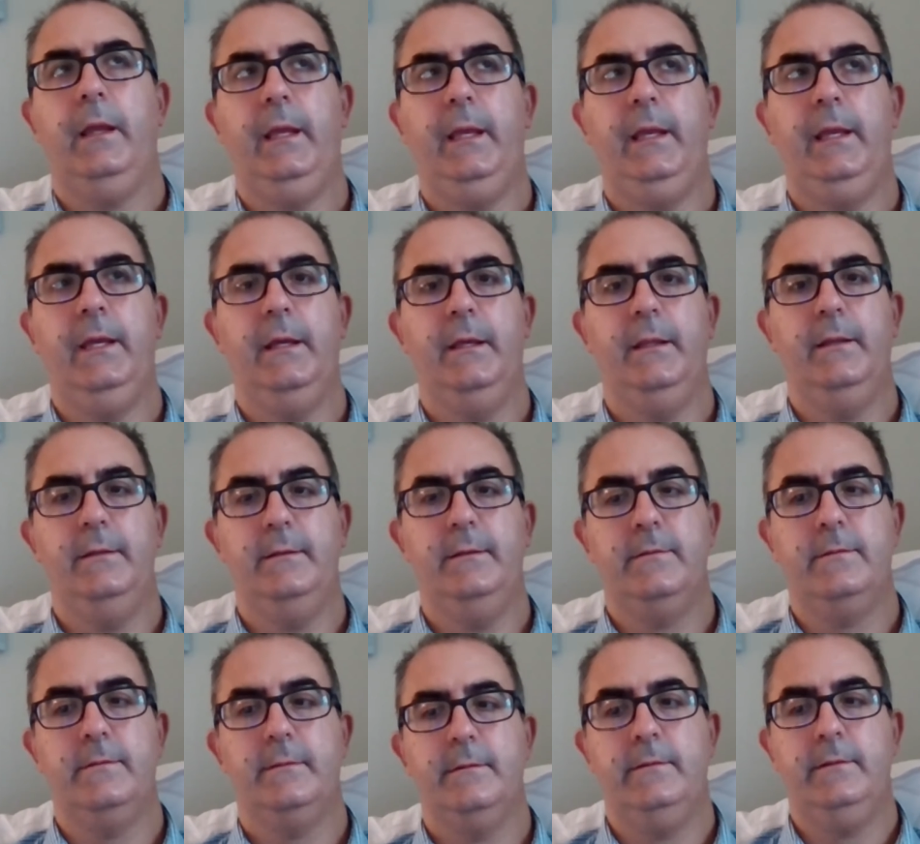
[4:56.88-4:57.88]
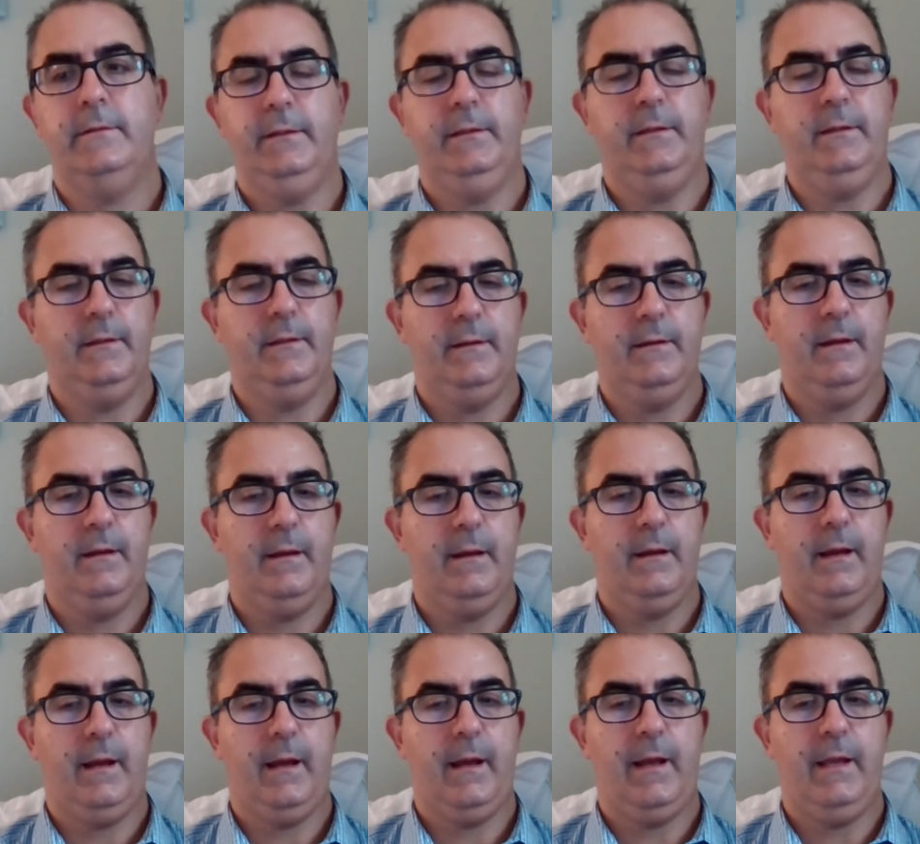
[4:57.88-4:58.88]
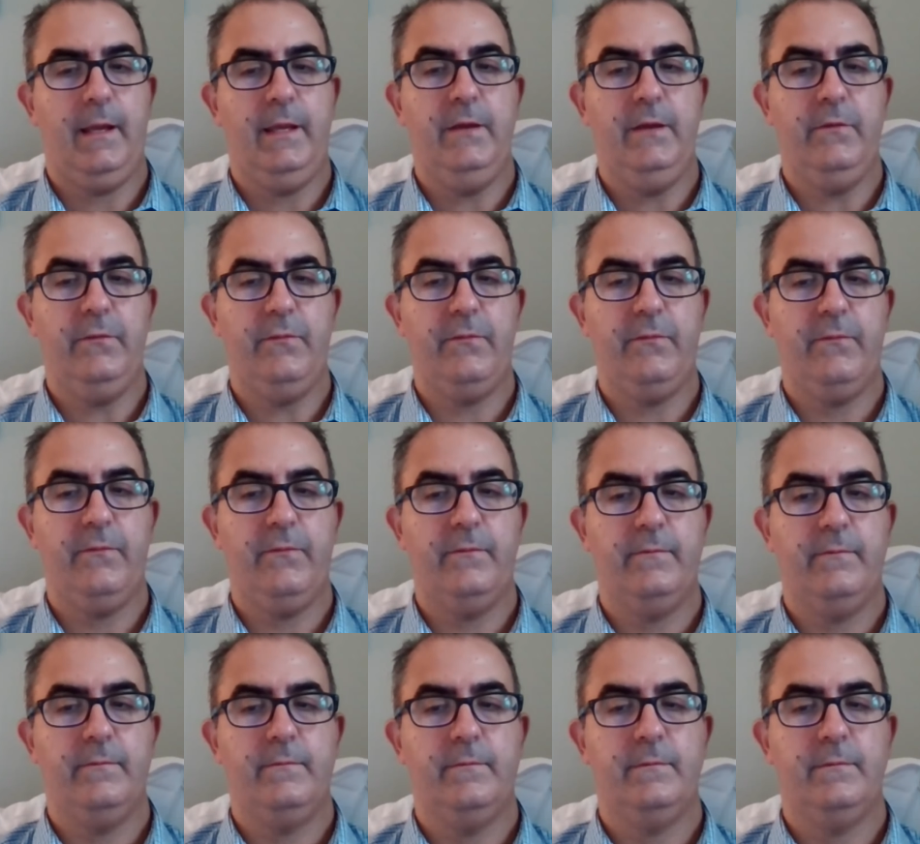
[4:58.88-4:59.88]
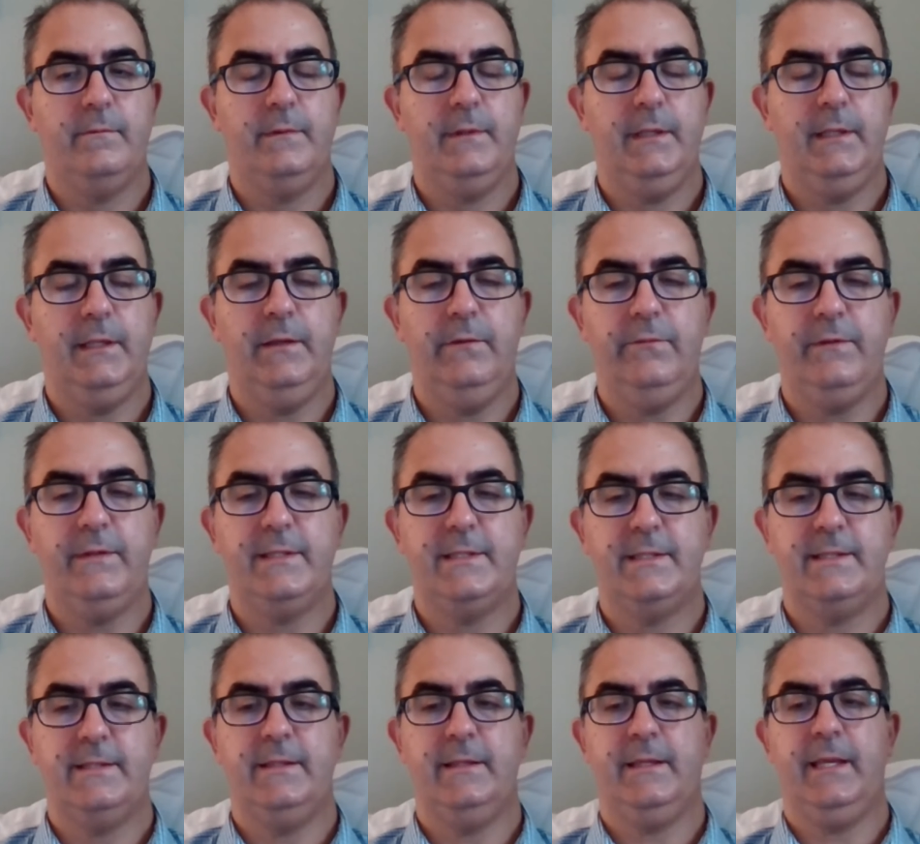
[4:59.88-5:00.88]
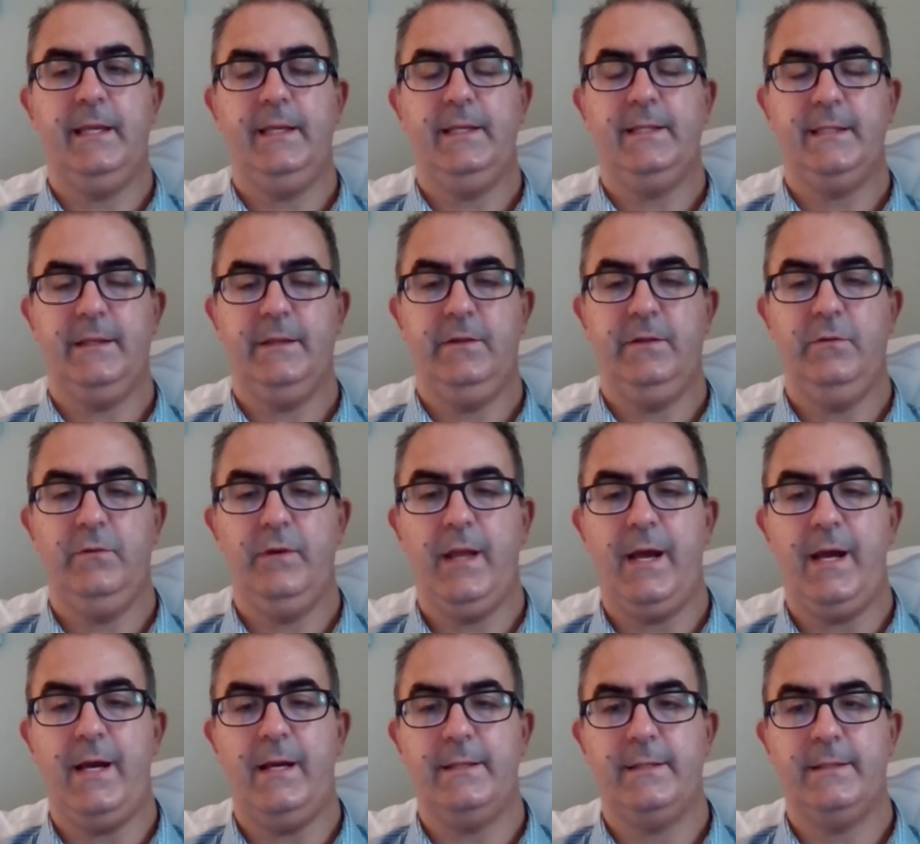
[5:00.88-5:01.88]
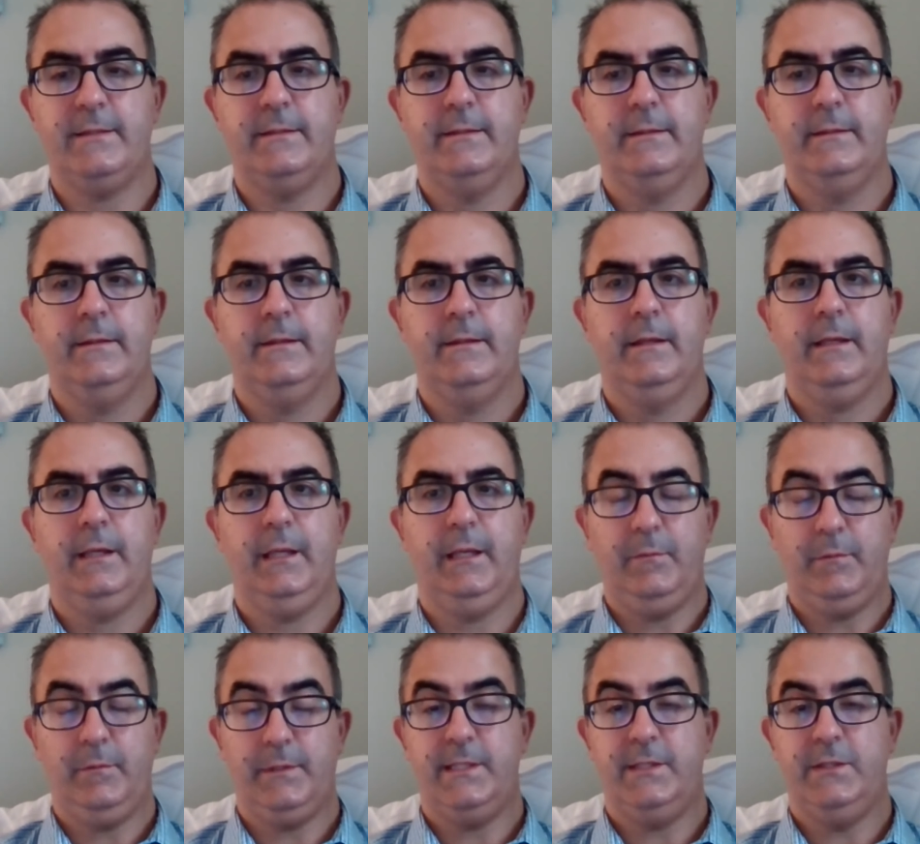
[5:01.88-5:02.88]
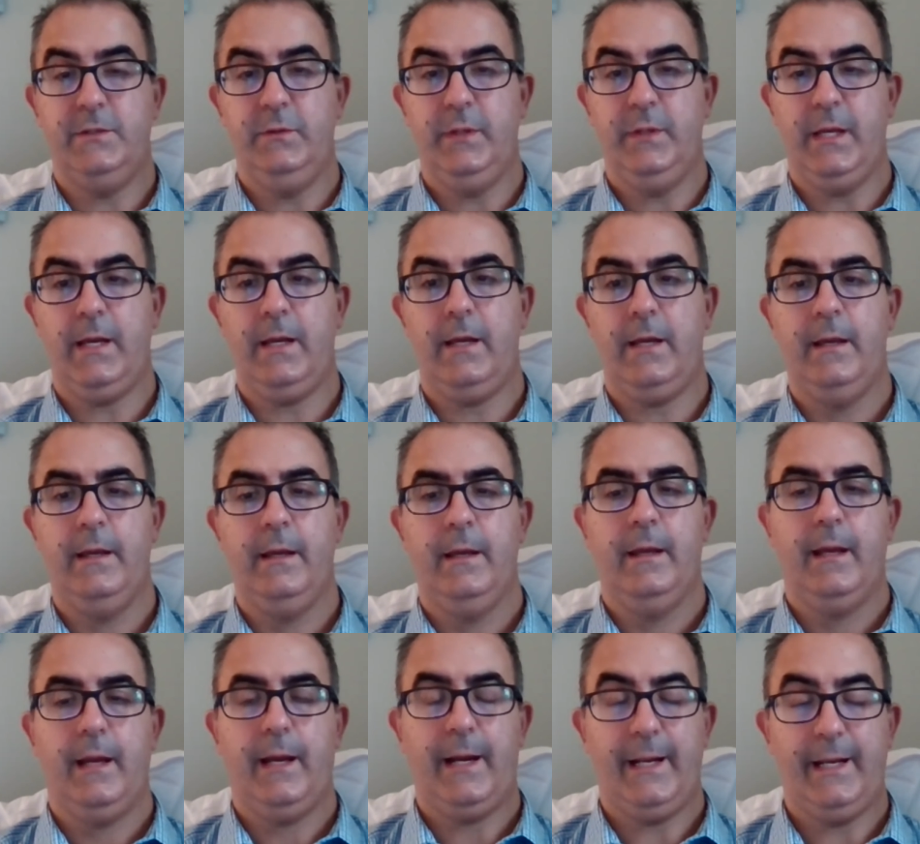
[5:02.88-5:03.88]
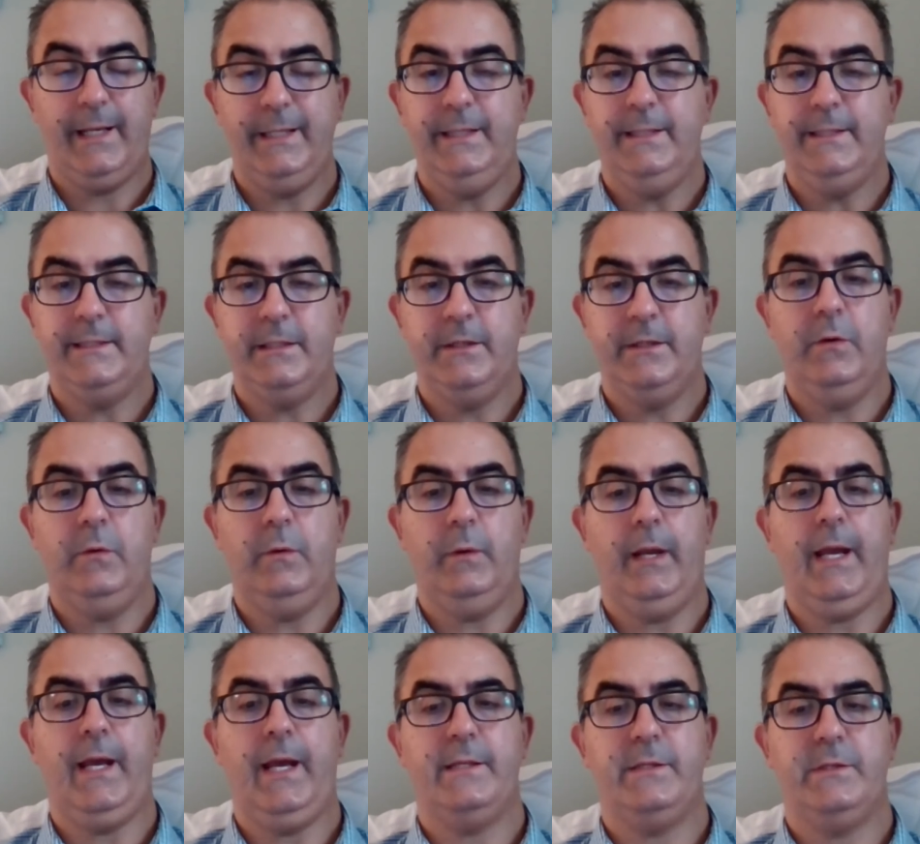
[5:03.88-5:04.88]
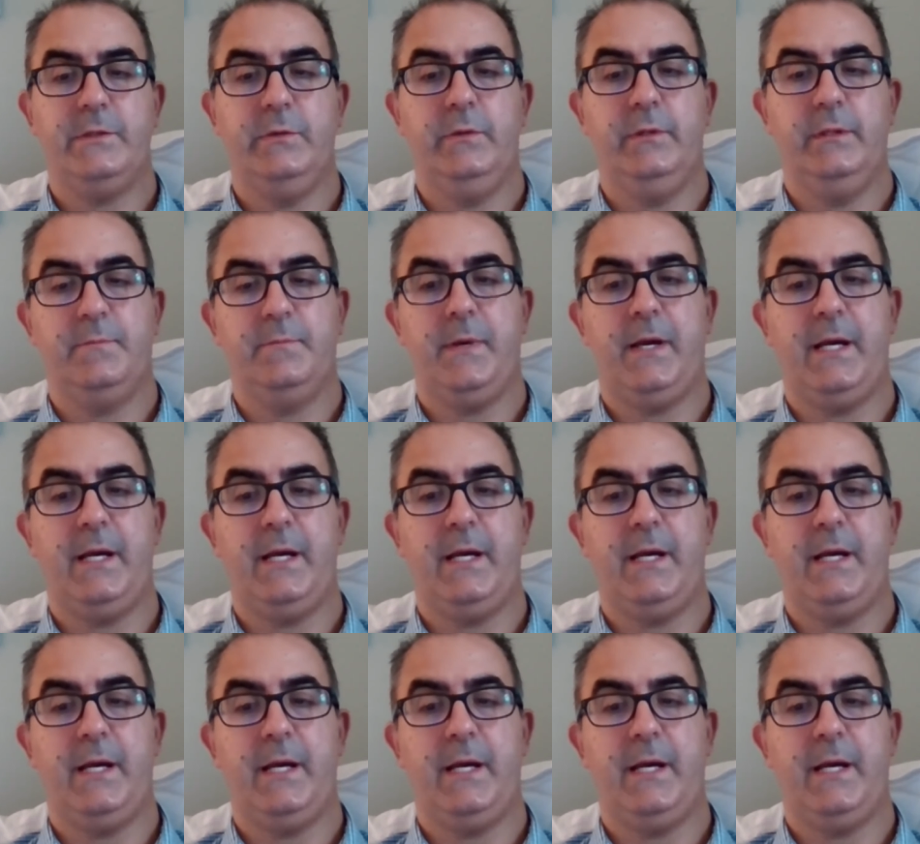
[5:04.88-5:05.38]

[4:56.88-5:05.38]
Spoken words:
And if it's the case that you're not able to do that, I need to know as soon as